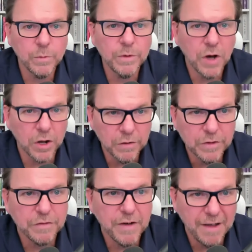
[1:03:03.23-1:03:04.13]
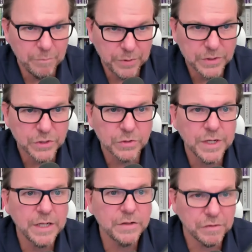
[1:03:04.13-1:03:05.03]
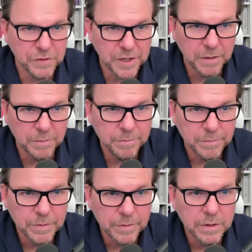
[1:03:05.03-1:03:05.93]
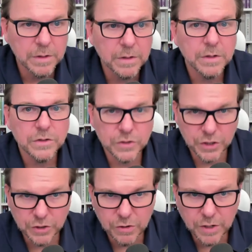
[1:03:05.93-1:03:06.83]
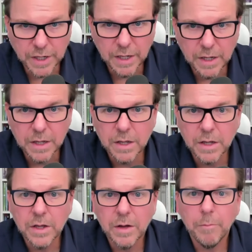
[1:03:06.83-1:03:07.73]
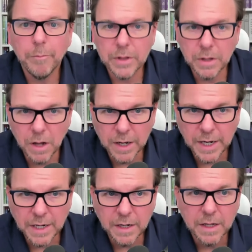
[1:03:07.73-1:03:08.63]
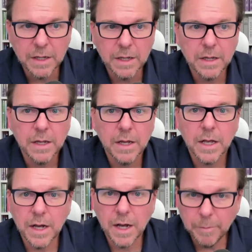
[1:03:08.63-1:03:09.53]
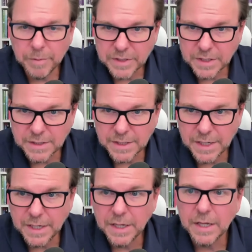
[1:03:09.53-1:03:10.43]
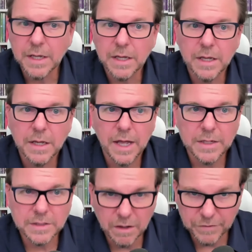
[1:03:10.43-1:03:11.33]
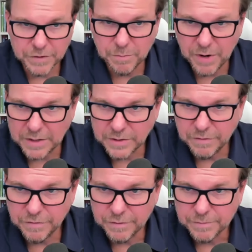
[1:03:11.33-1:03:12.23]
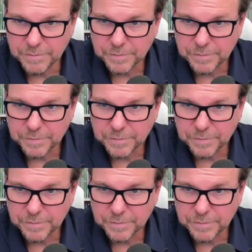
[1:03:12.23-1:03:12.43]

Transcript: We've gone over the 5 personal needs: freedom, security, belonging, competency, and self-expressive.